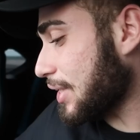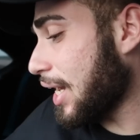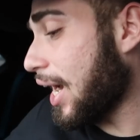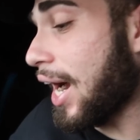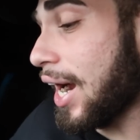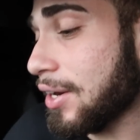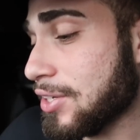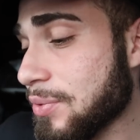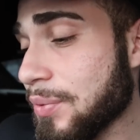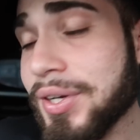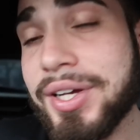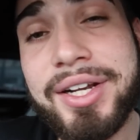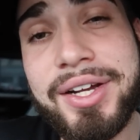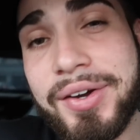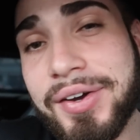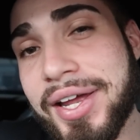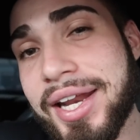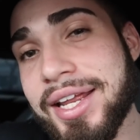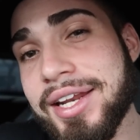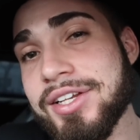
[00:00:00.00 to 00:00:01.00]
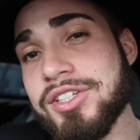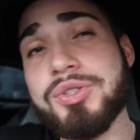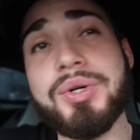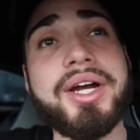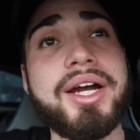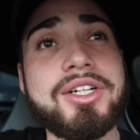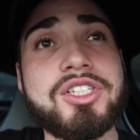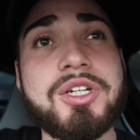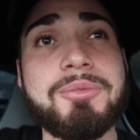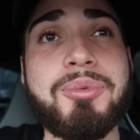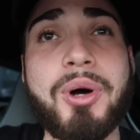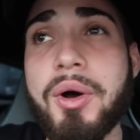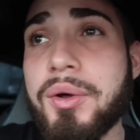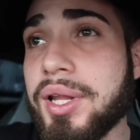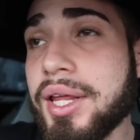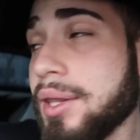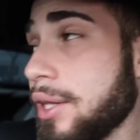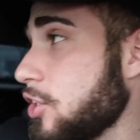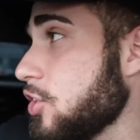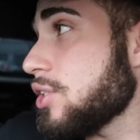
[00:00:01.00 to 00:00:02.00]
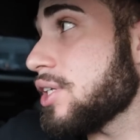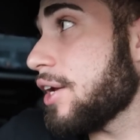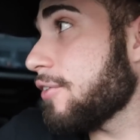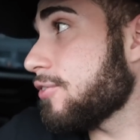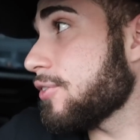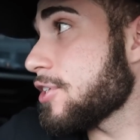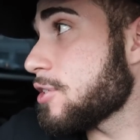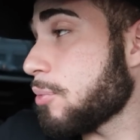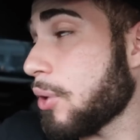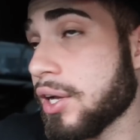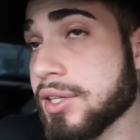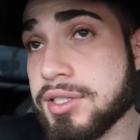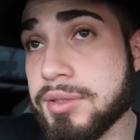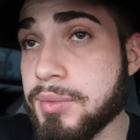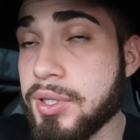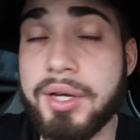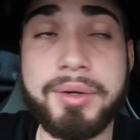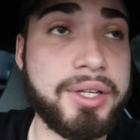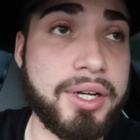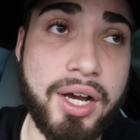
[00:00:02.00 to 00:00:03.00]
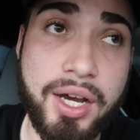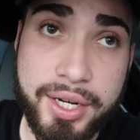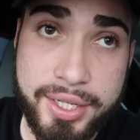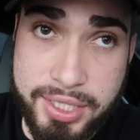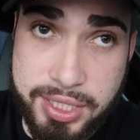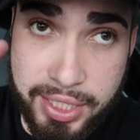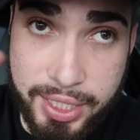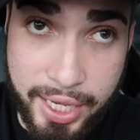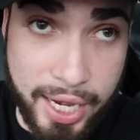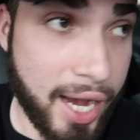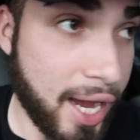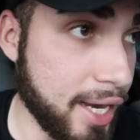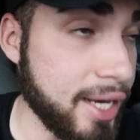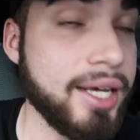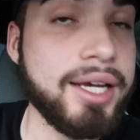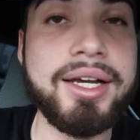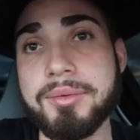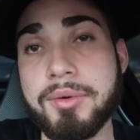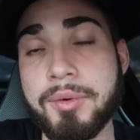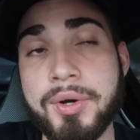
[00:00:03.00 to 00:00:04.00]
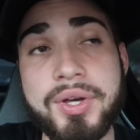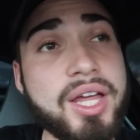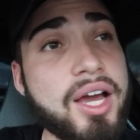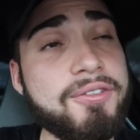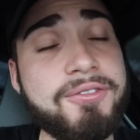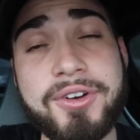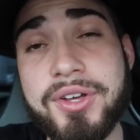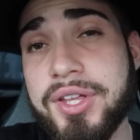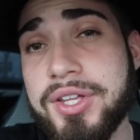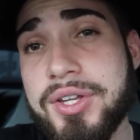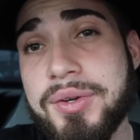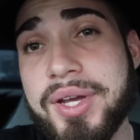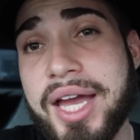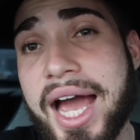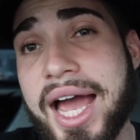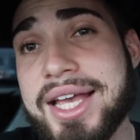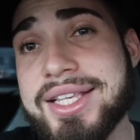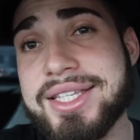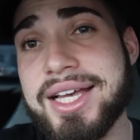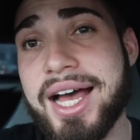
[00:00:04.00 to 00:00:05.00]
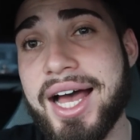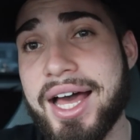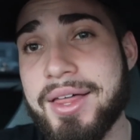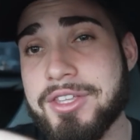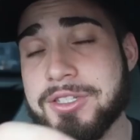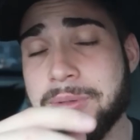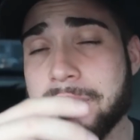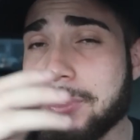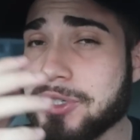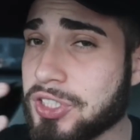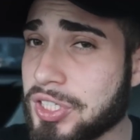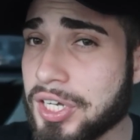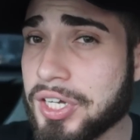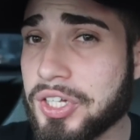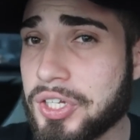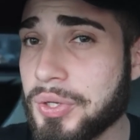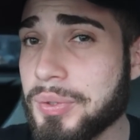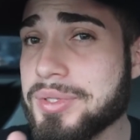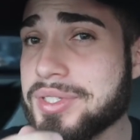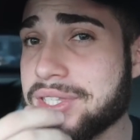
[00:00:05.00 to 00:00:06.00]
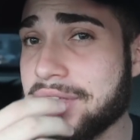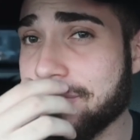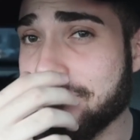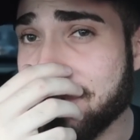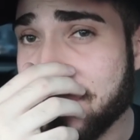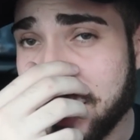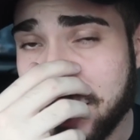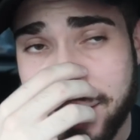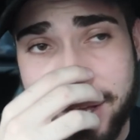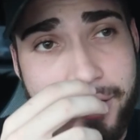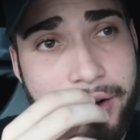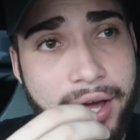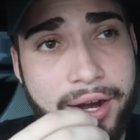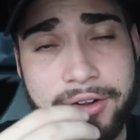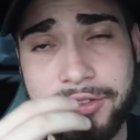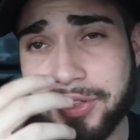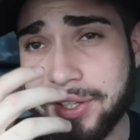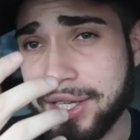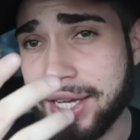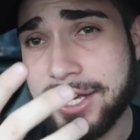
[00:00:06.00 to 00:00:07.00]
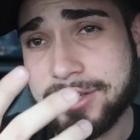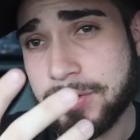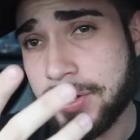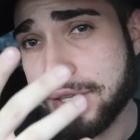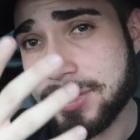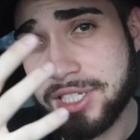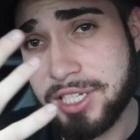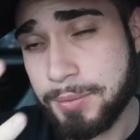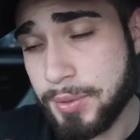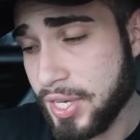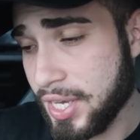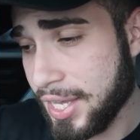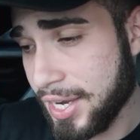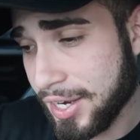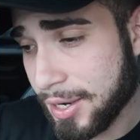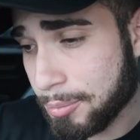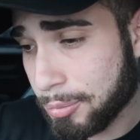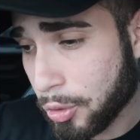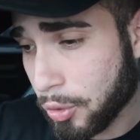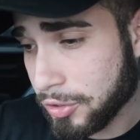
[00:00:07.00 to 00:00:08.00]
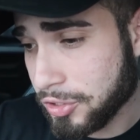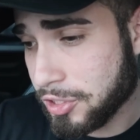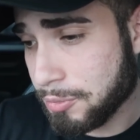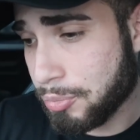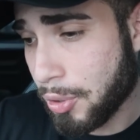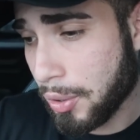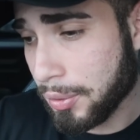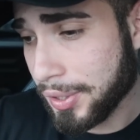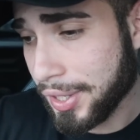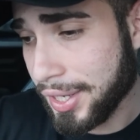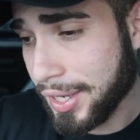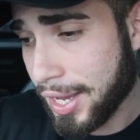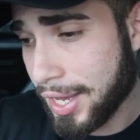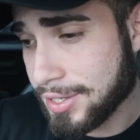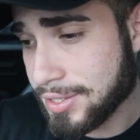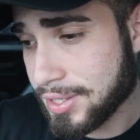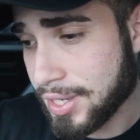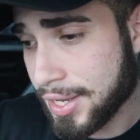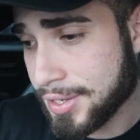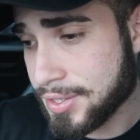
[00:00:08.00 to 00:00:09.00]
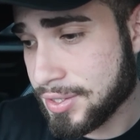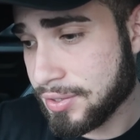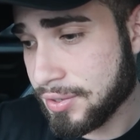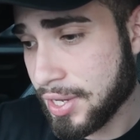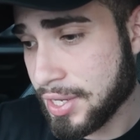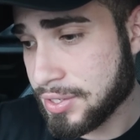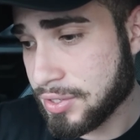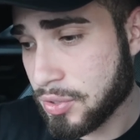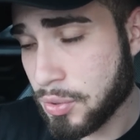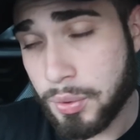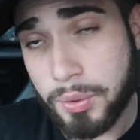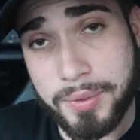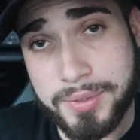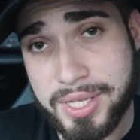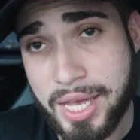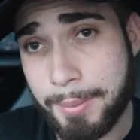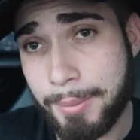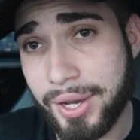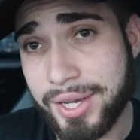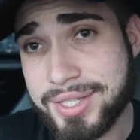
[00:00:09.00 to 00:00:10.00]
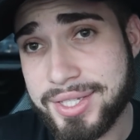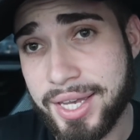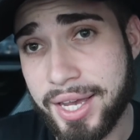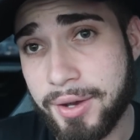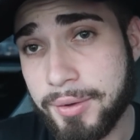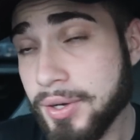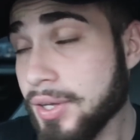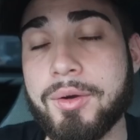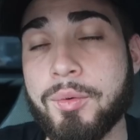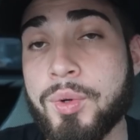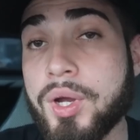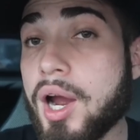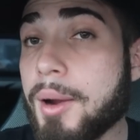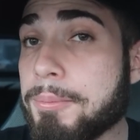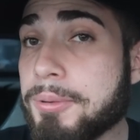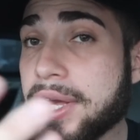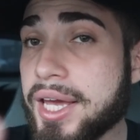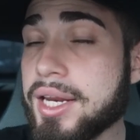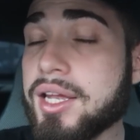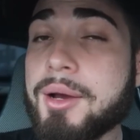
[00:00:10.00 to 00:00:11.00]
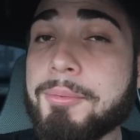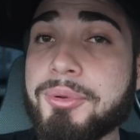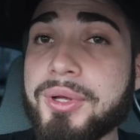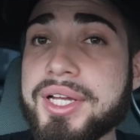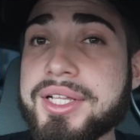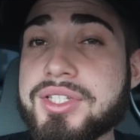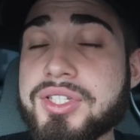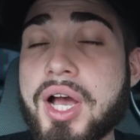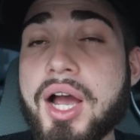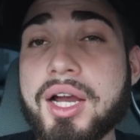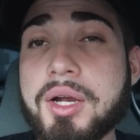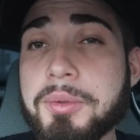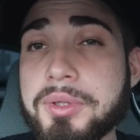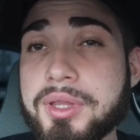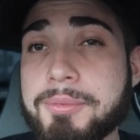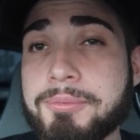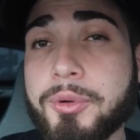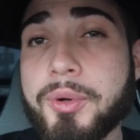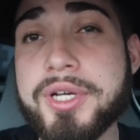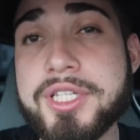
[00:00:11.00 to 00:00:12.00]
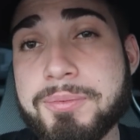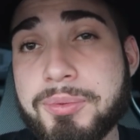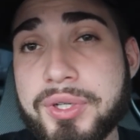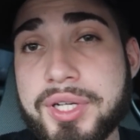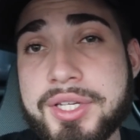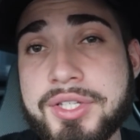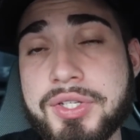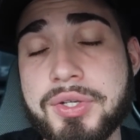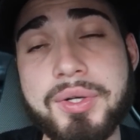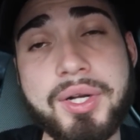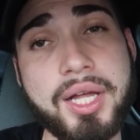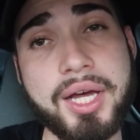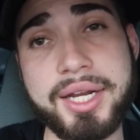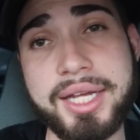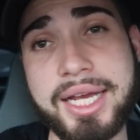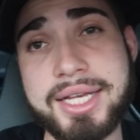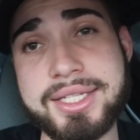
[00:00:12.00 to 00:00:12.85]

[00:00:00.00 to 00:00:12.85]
All right, so we're gonna go ahead and enjoy our Chipotle. They should definitely sponsor me, I mean, honest to God. Without further ado, guys, uh, this pretty much concludes the video. I don't think you guys wanna see me eating a bowl of Chipotle, as, as, as cool as that might sound. We are planning on playing soccer with the boys pretty soon. A lot of you